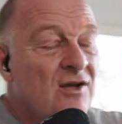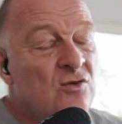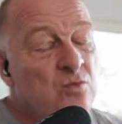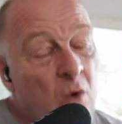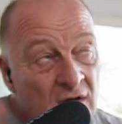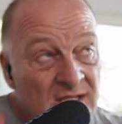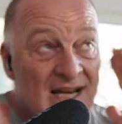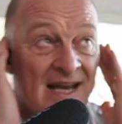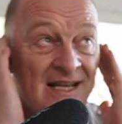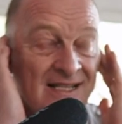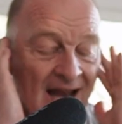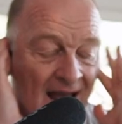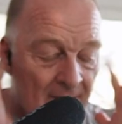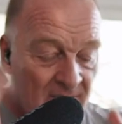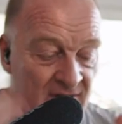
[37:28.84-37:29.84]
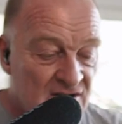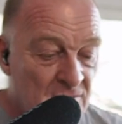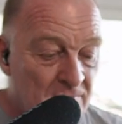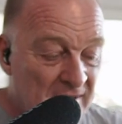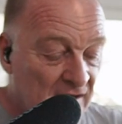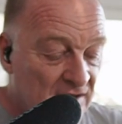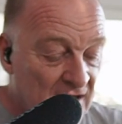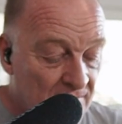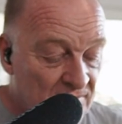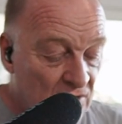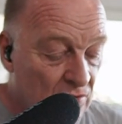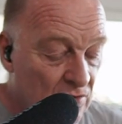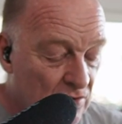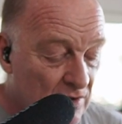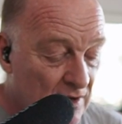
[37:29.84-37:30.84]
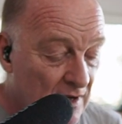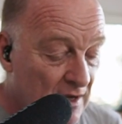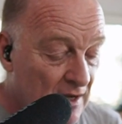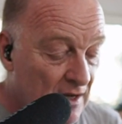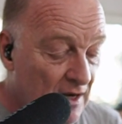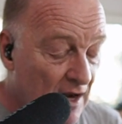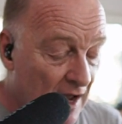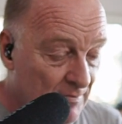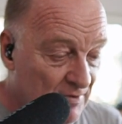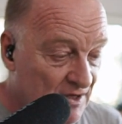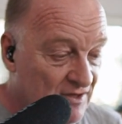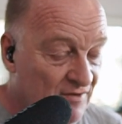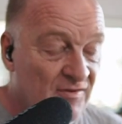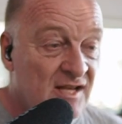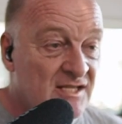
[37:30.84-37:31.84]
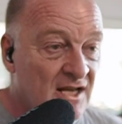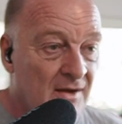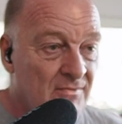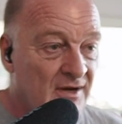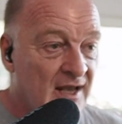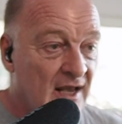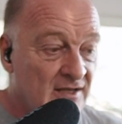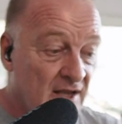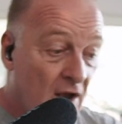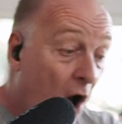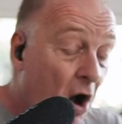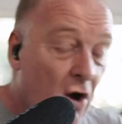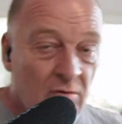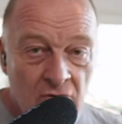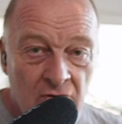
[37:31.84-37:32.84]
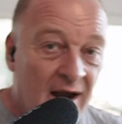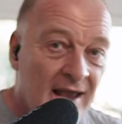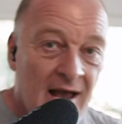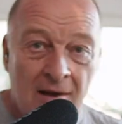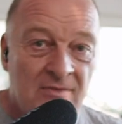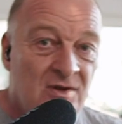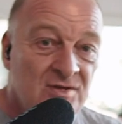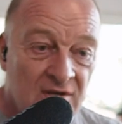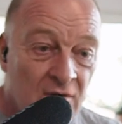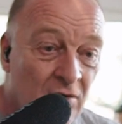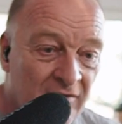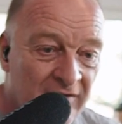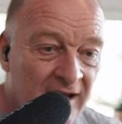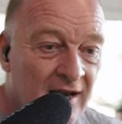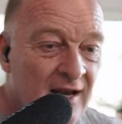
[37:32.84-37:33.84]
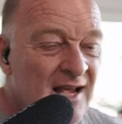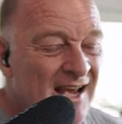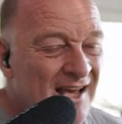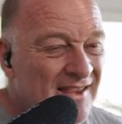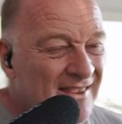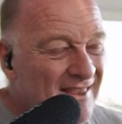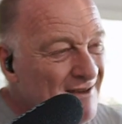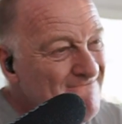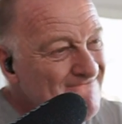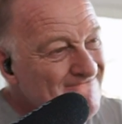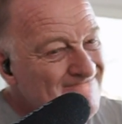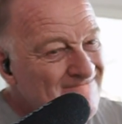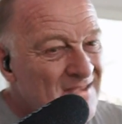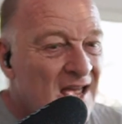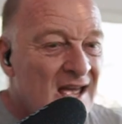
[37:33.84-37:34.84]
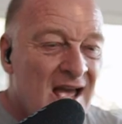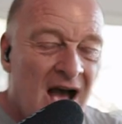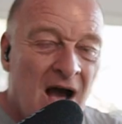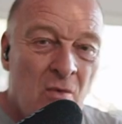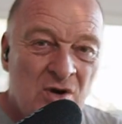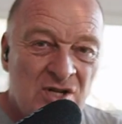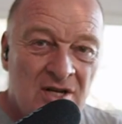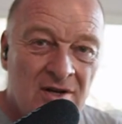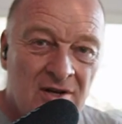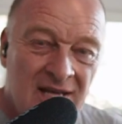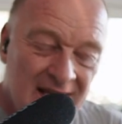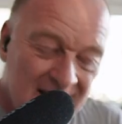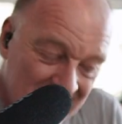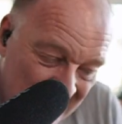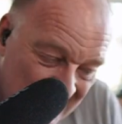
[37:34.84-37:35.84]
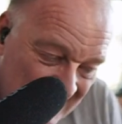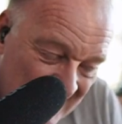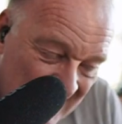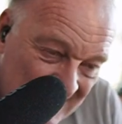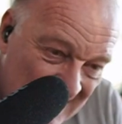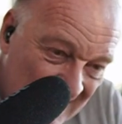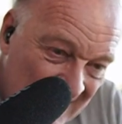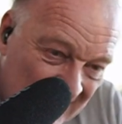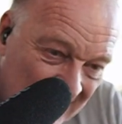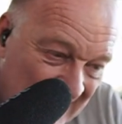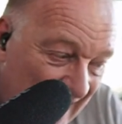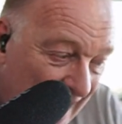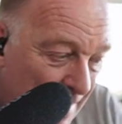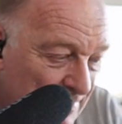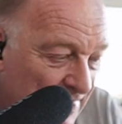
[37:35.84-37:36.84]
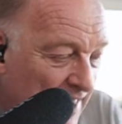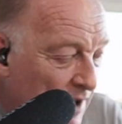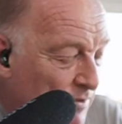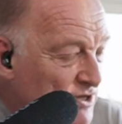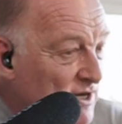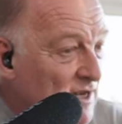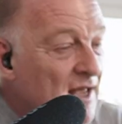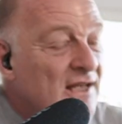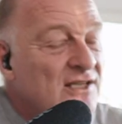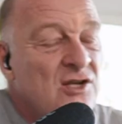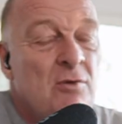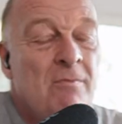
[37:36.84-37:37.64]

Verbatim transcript: Because what tends to happen is you build up your libraries. The first library you get, you say, oh, great, I'm using all of it. And they think, I wish I could... There's a little gap there, which I...